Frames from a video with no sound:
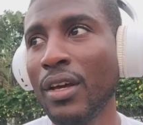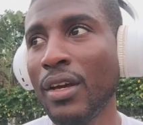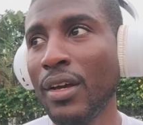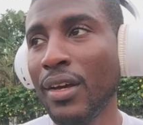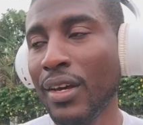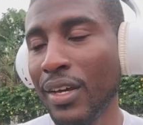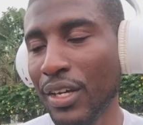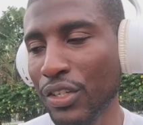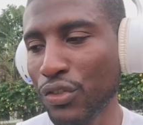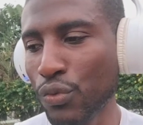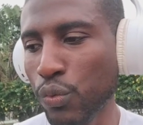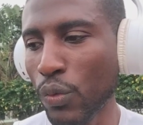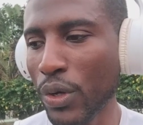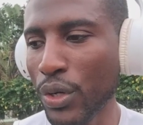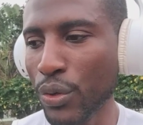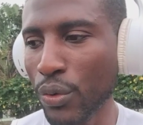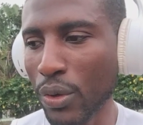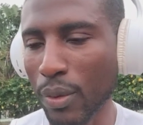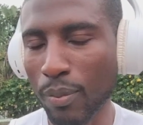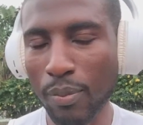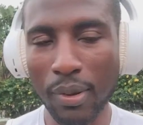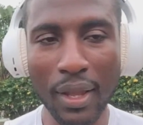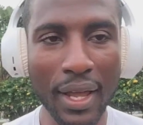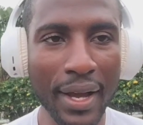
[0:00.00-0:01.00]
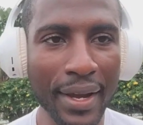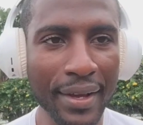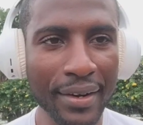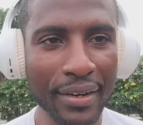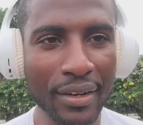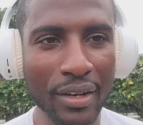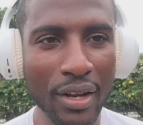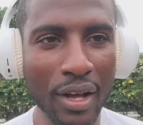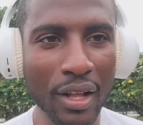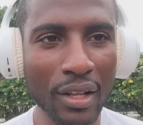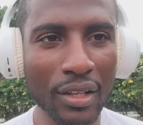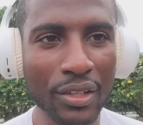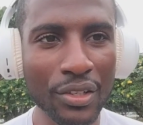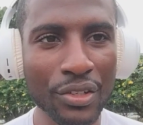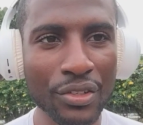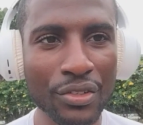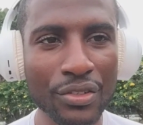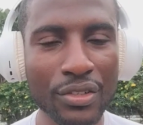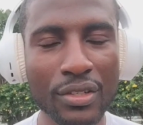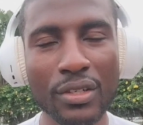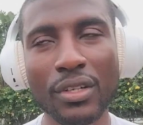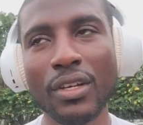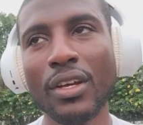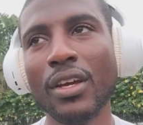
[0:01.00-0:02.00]
it's when you apply the
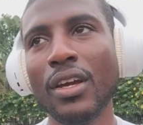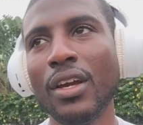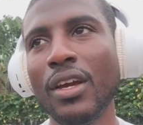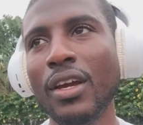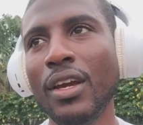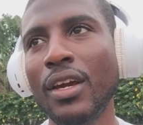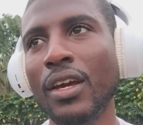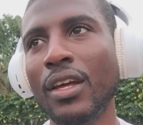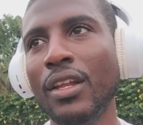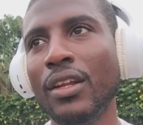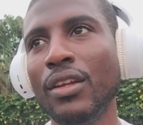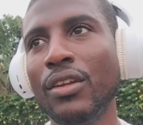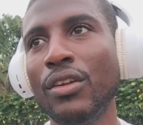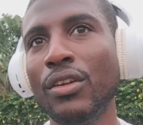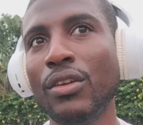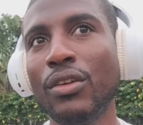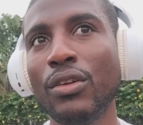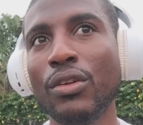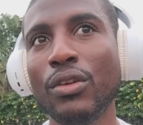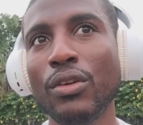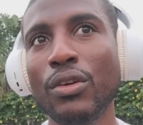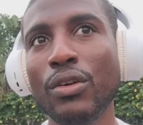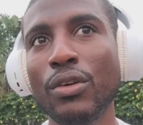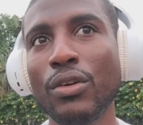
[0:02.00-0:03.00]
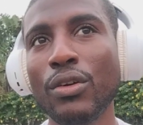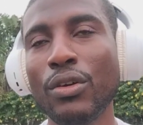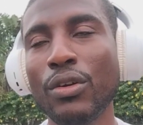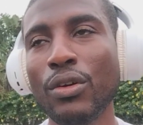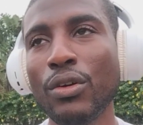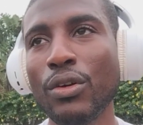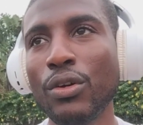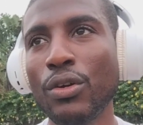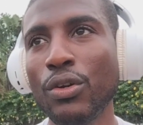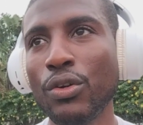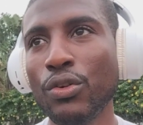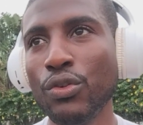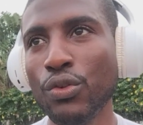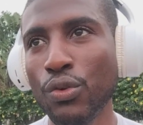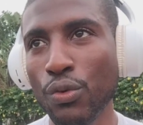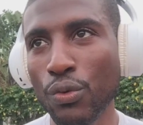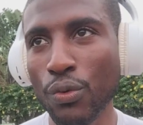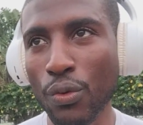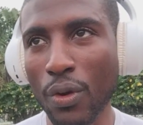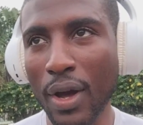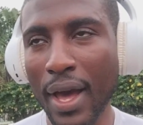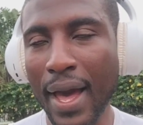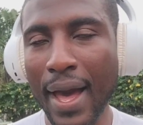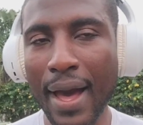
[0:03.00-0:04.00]
knowledge and you
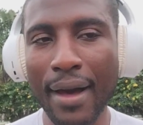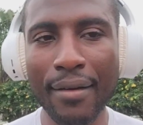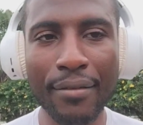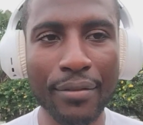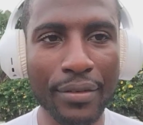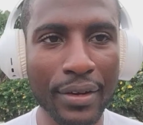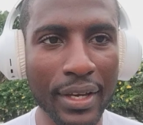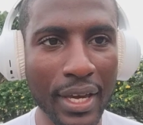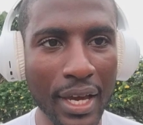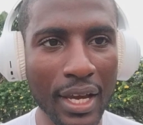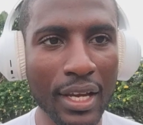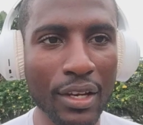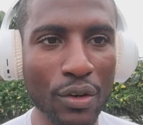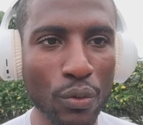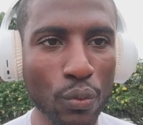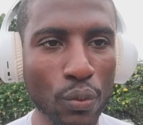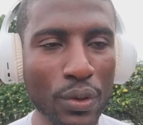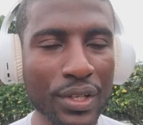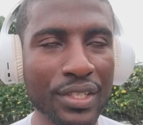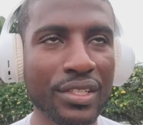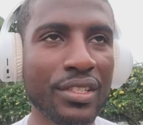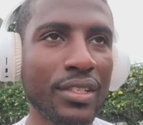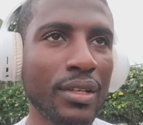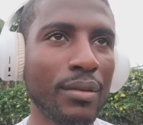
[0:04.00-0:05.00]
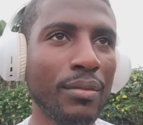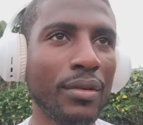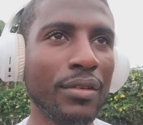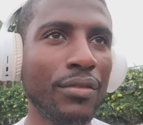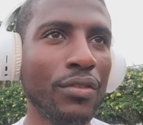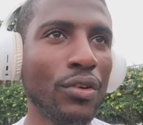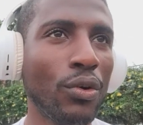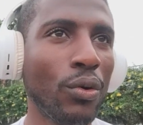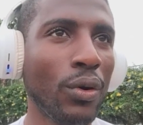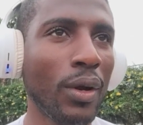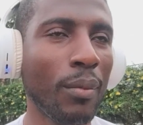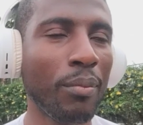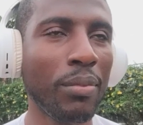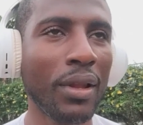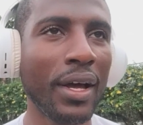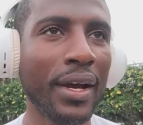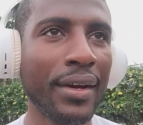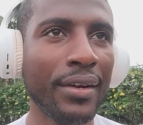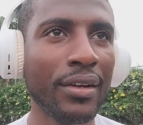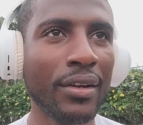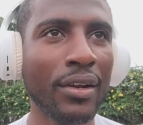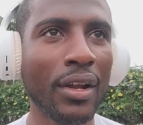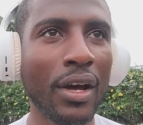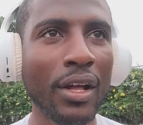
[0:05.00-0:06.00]
have gained wisdom. If you don't apply
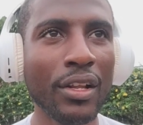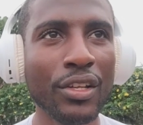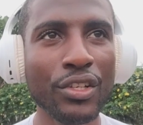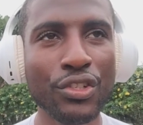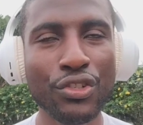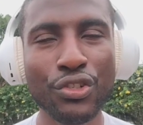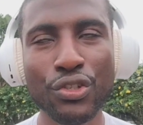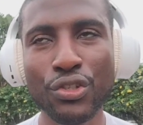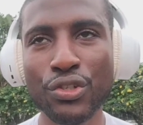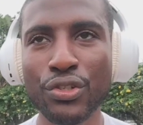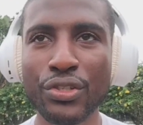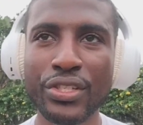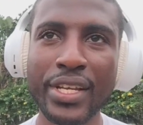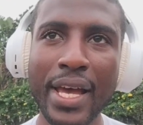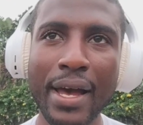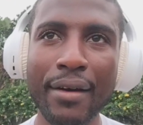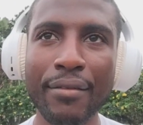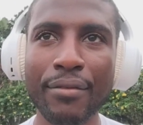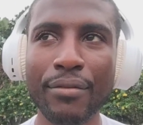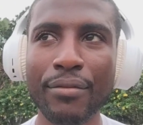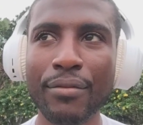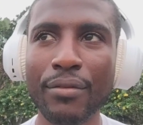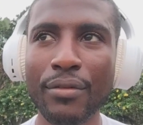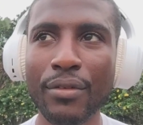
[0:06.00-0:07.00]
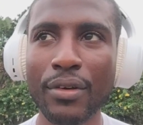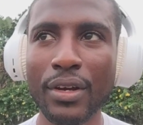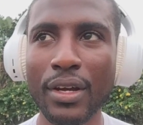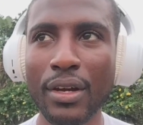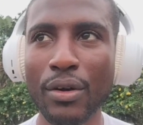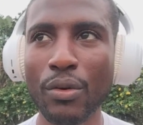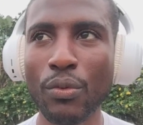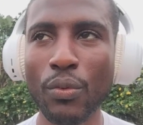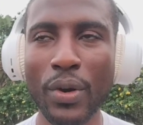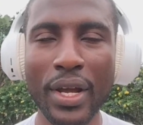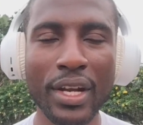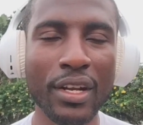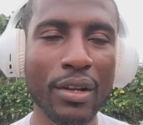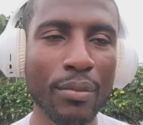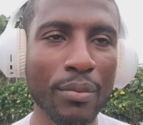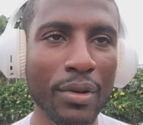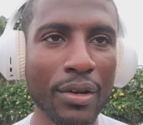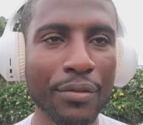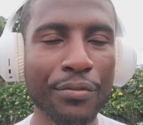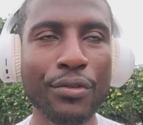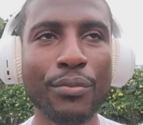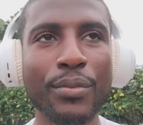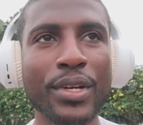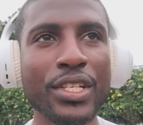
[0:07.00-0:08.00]
the knowledge, you just have random
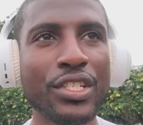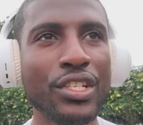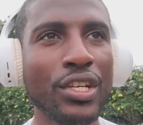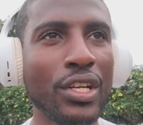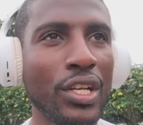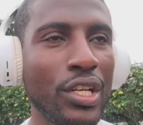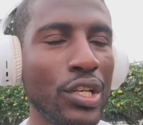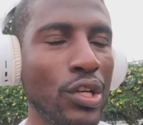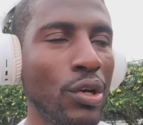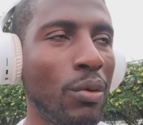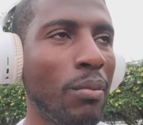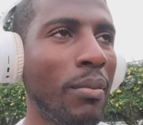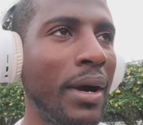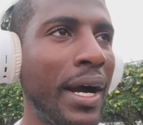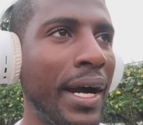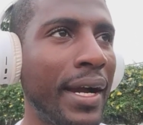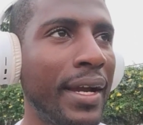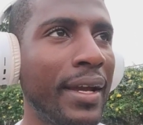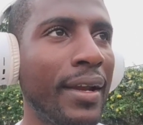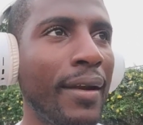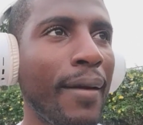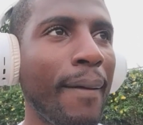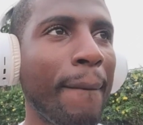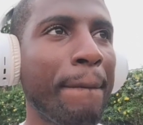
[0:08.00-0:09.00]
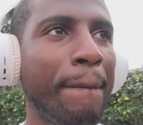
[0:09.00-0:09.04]
information in your mind.